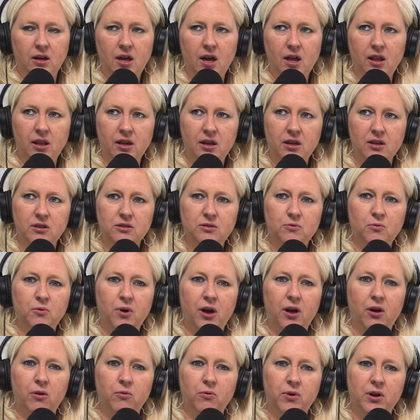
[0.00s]
Kelly as
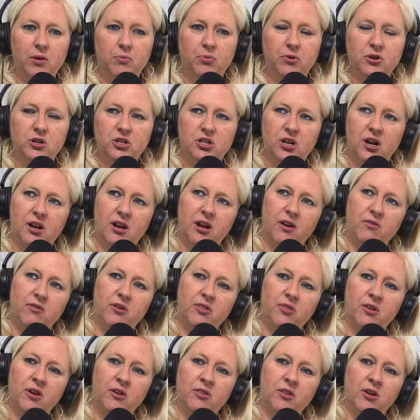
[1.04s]
well. We appreciate
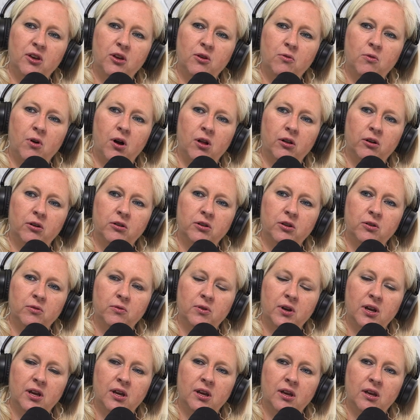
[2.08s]
everything that you all are
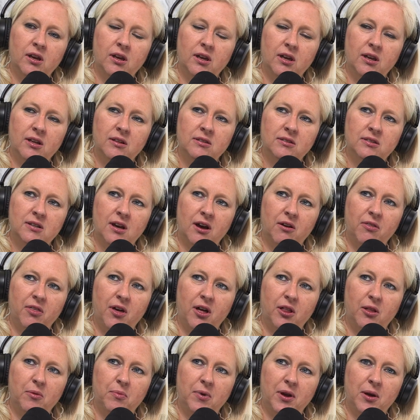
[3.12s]
doing in South
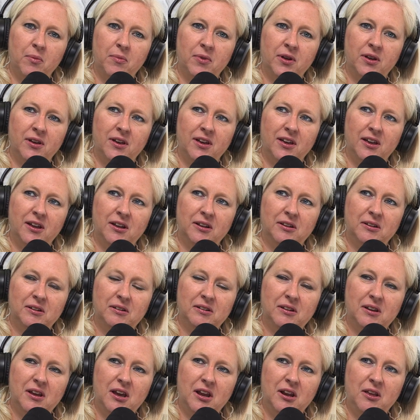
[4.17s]
Alabama, and
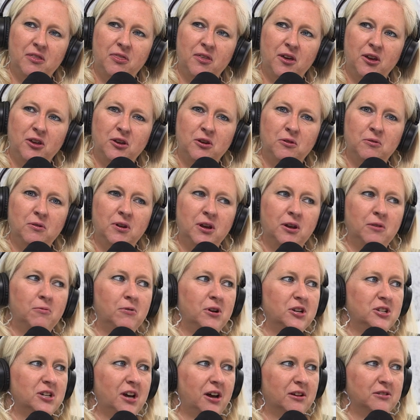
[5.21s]
anything you need,
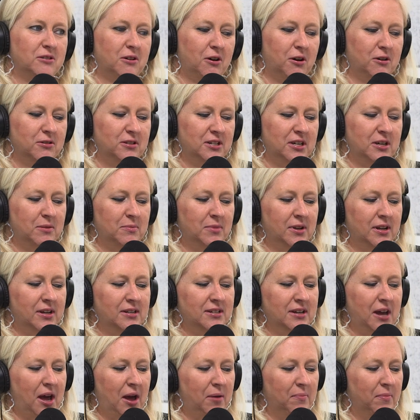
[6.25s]
reach out to our team
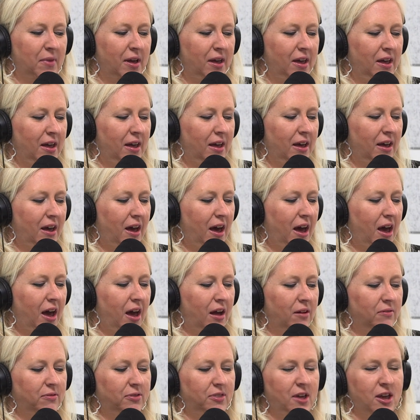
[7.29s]
anytime.
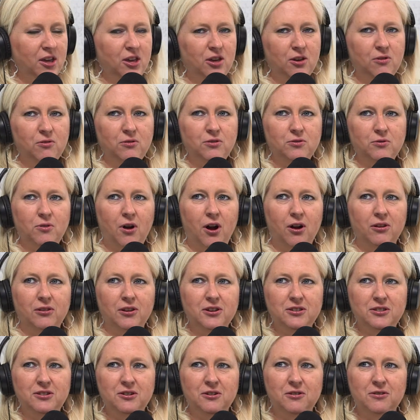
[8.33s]
Thank you to our
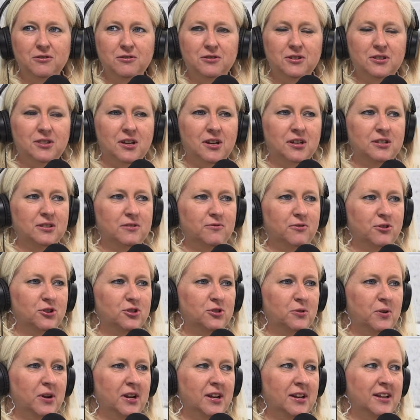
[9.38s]
listeners. Thanks for
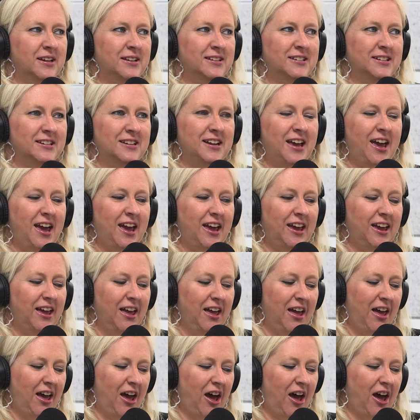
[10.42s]
joining in today.